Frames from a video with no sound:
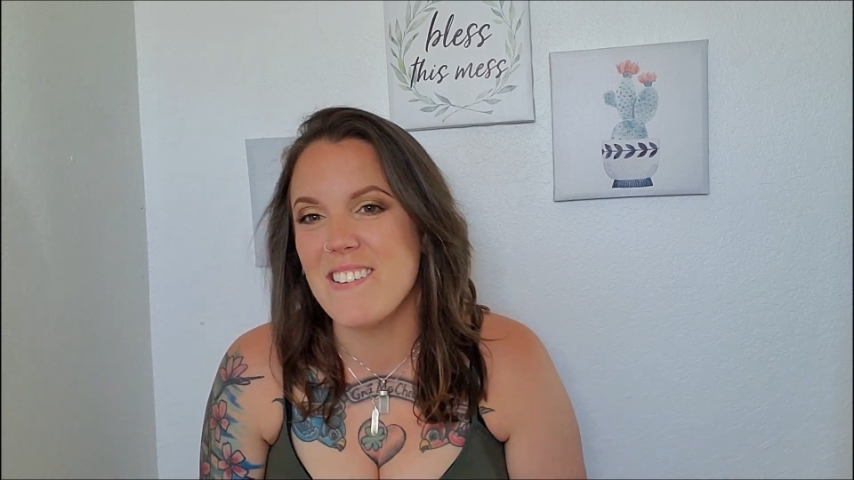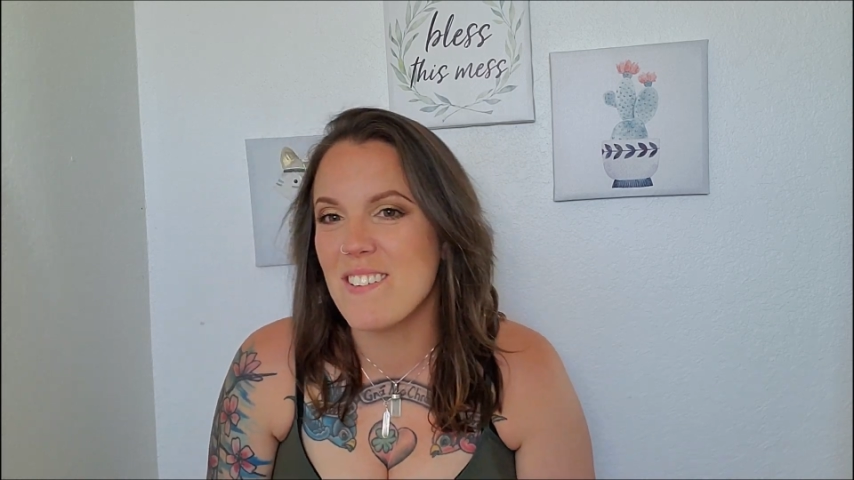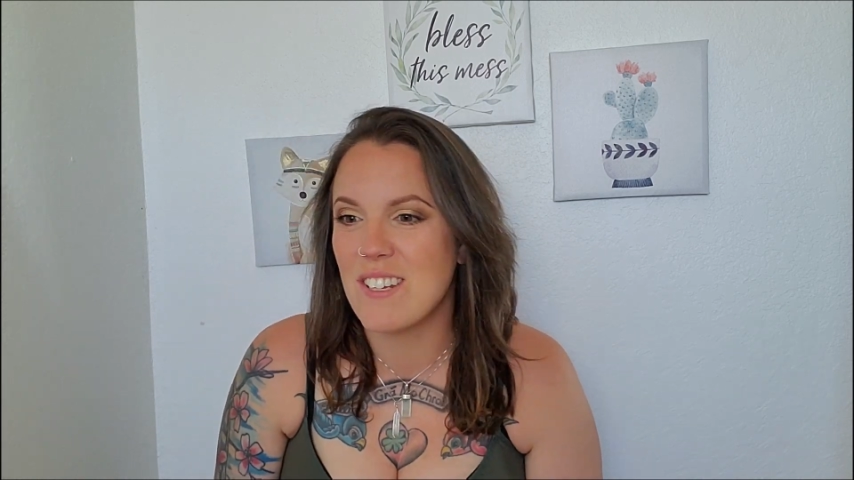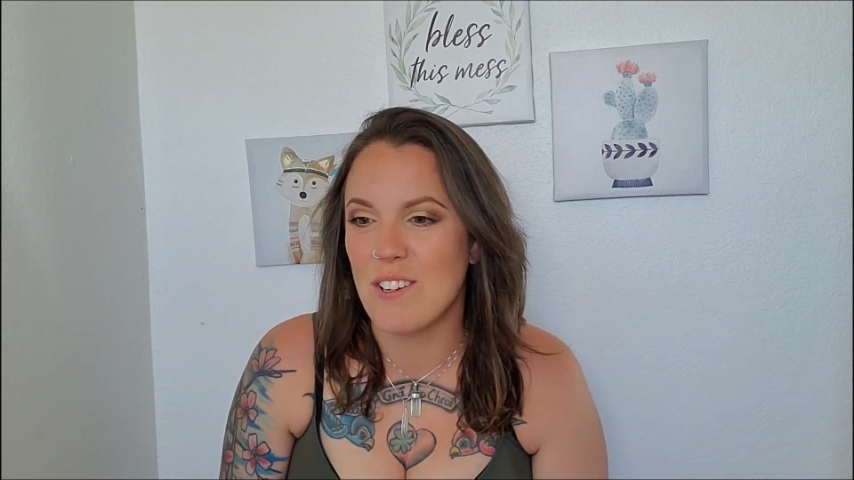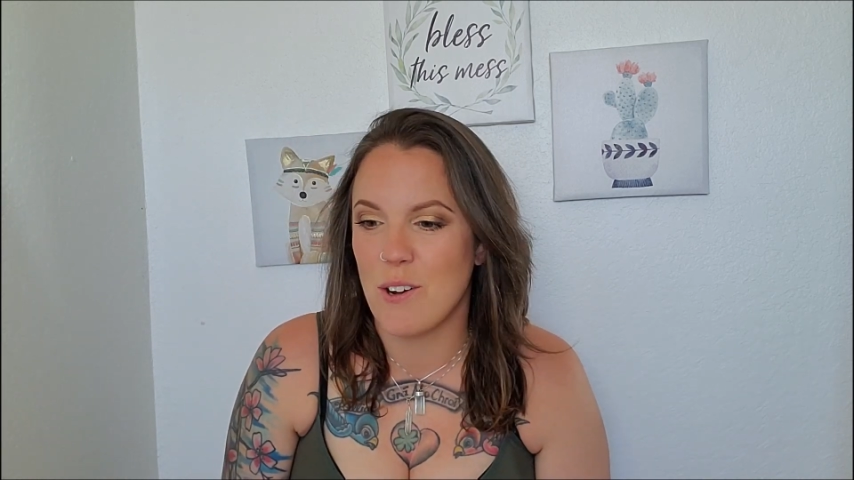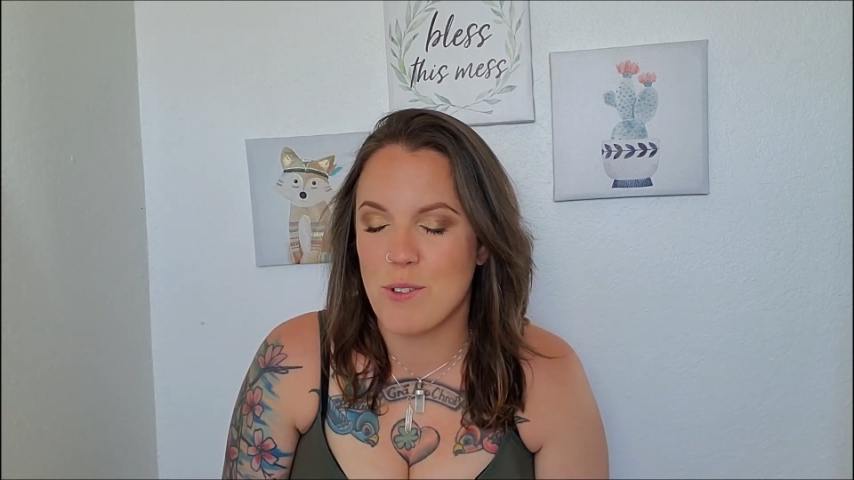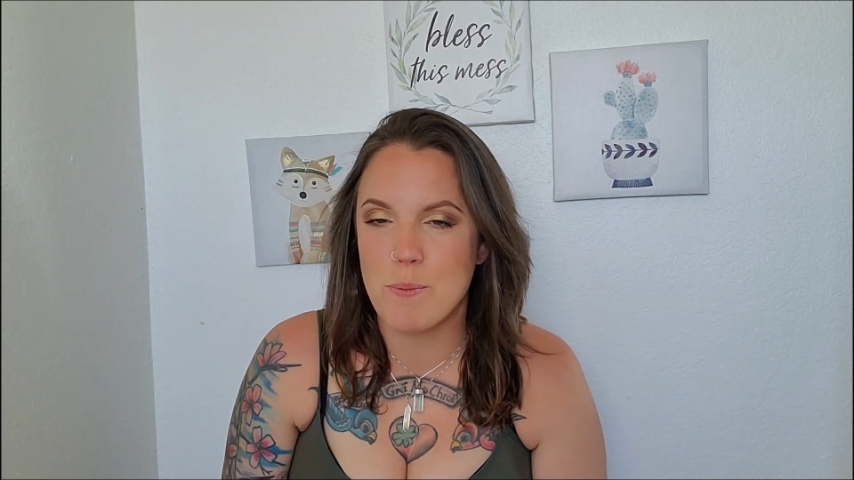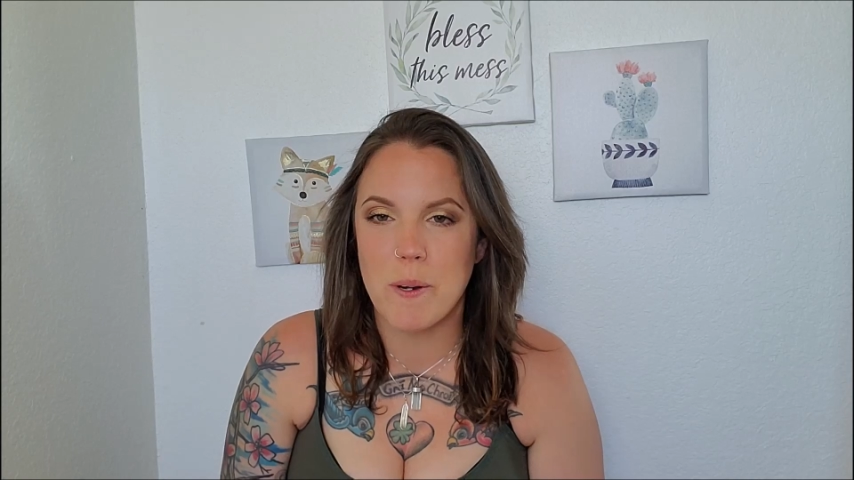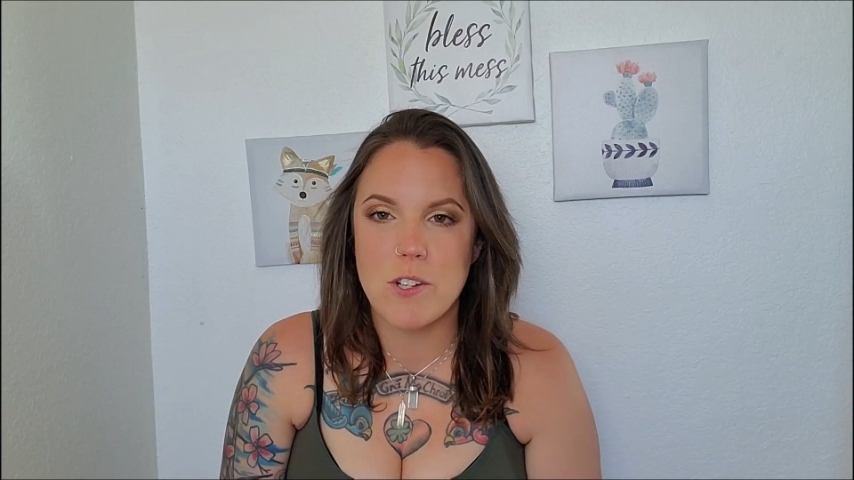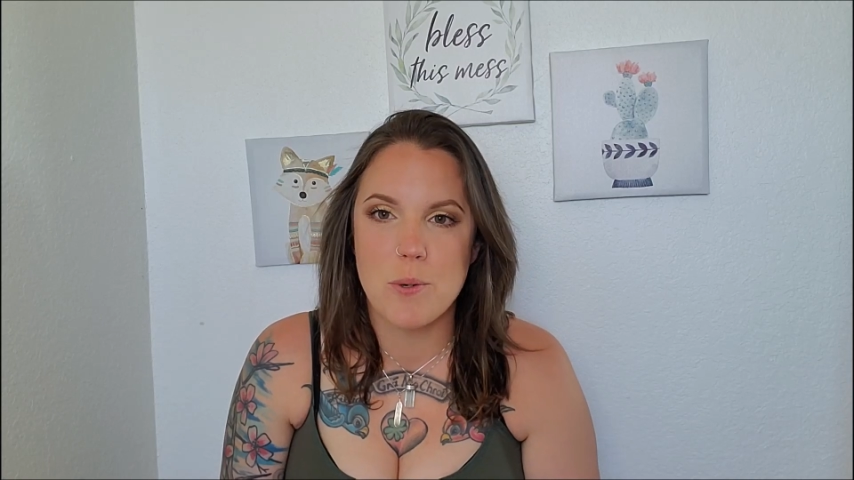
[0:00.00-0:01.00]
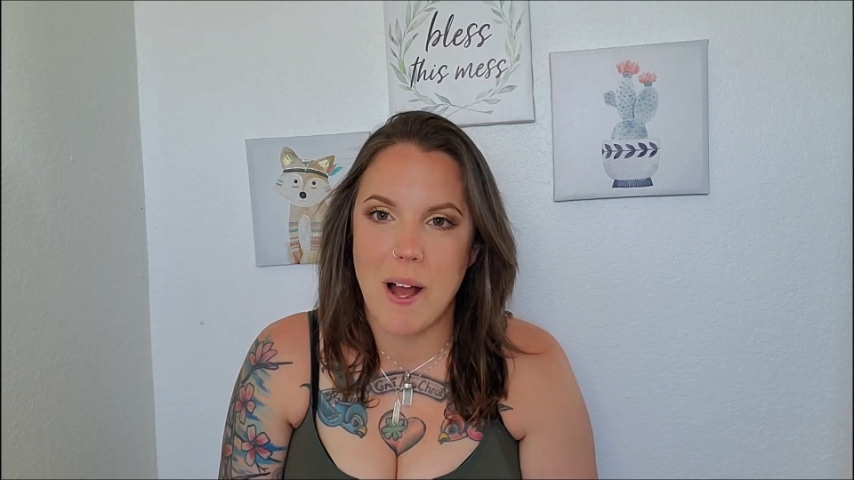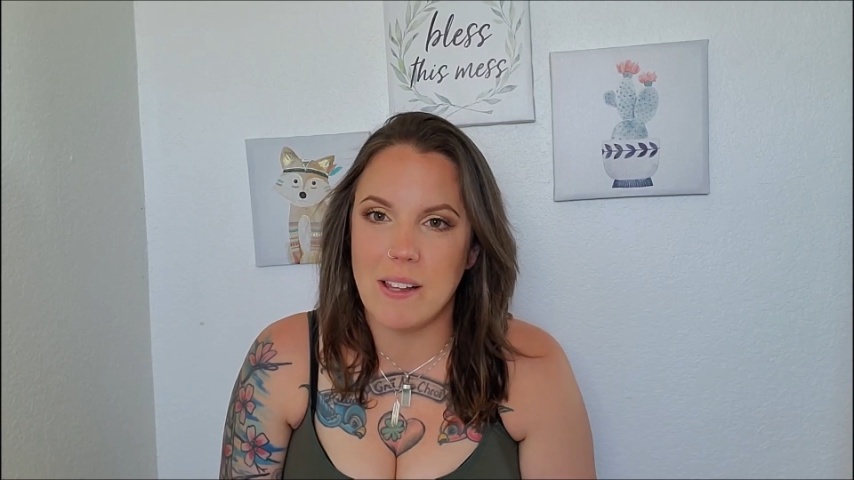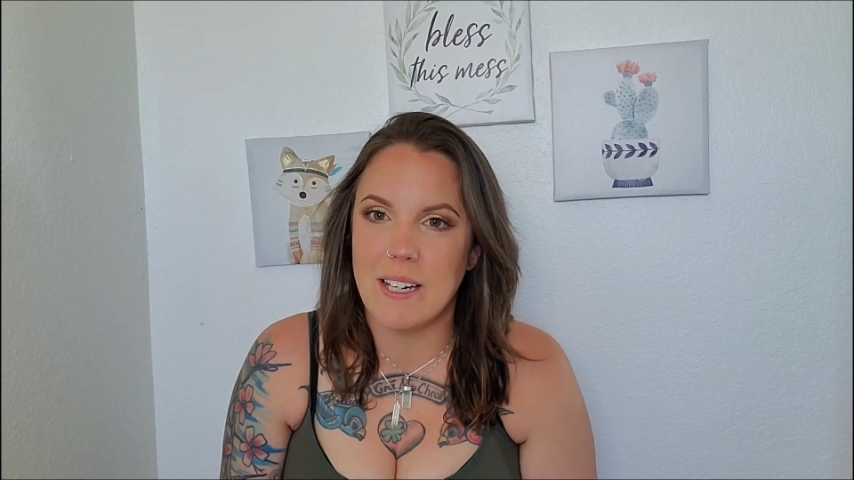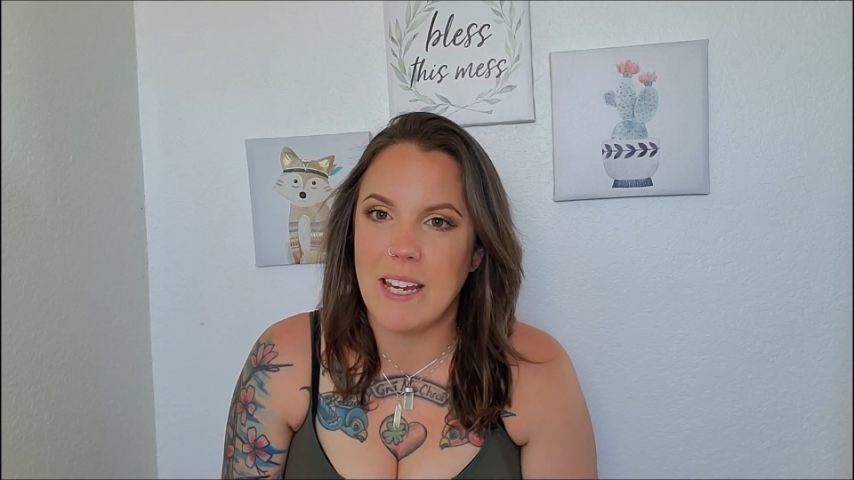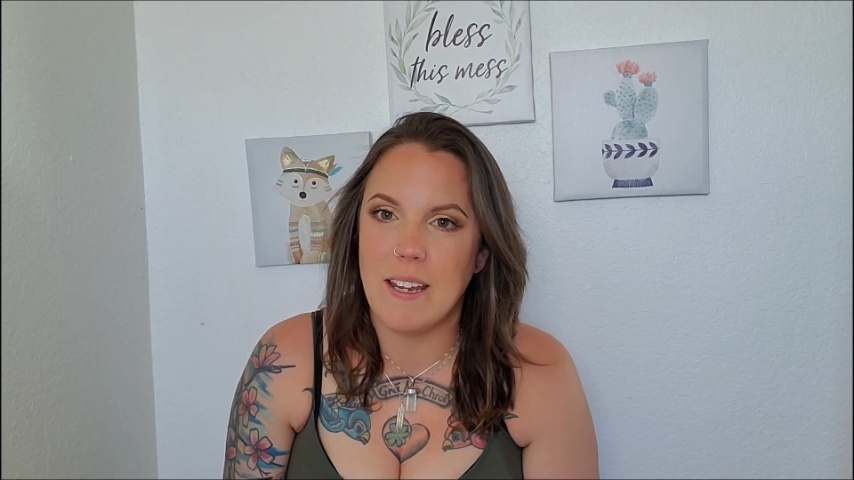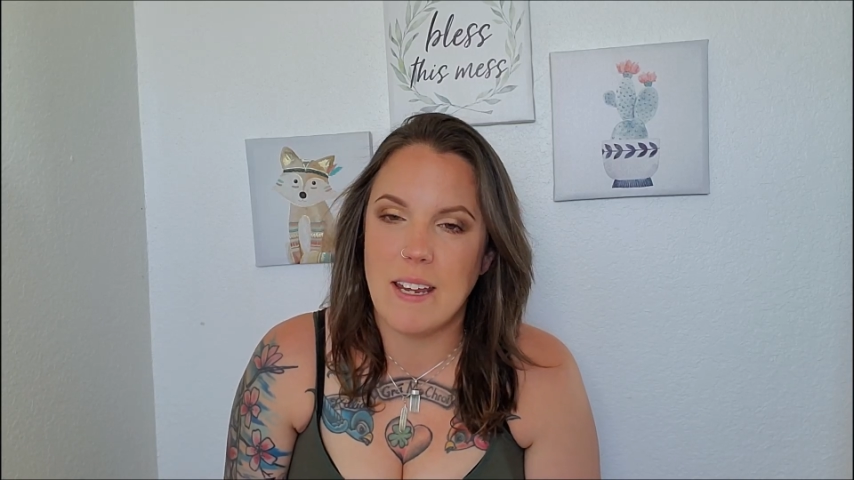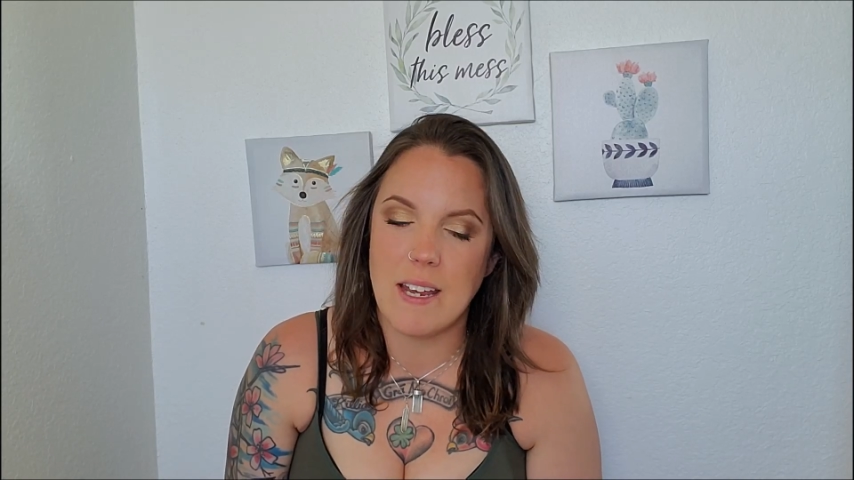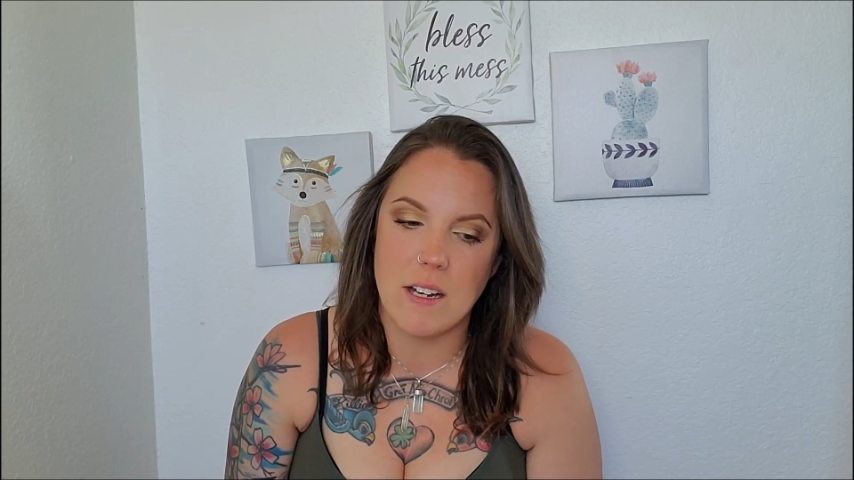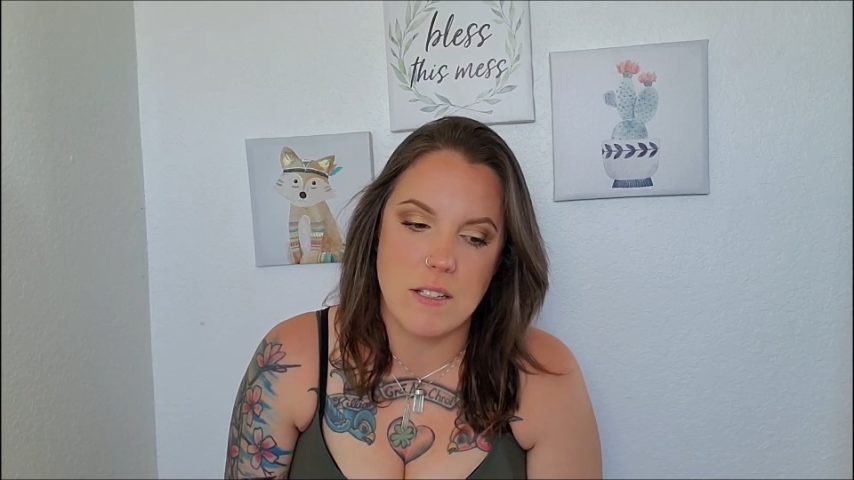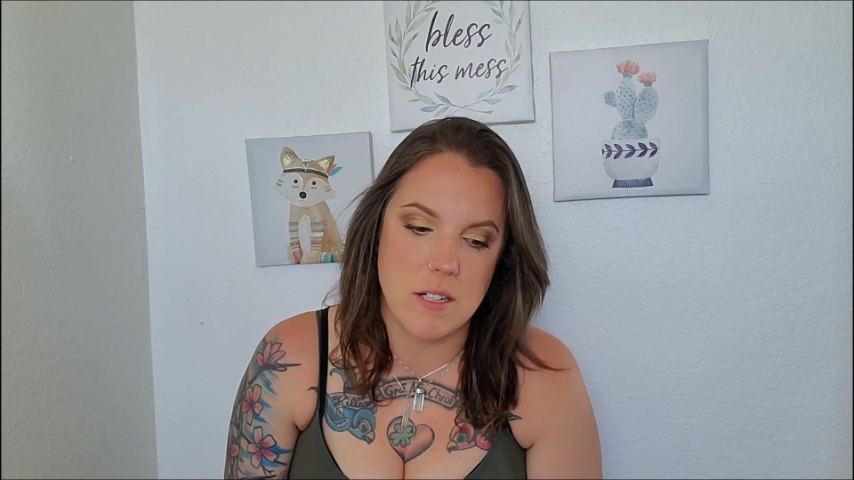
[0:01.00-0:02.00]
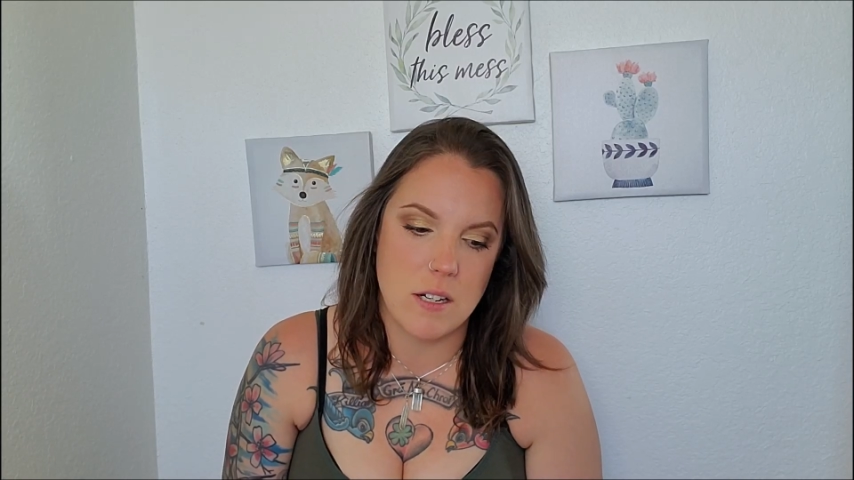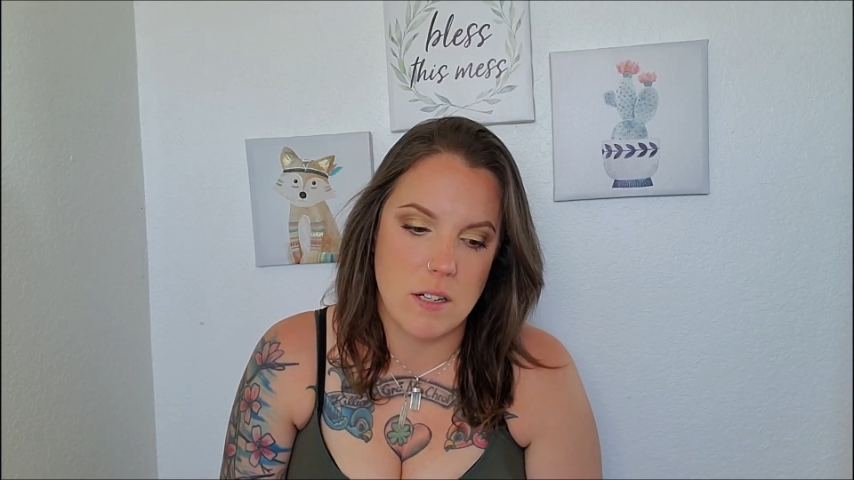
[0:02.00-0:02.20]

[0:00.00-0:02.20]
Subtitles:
You know, spirituality and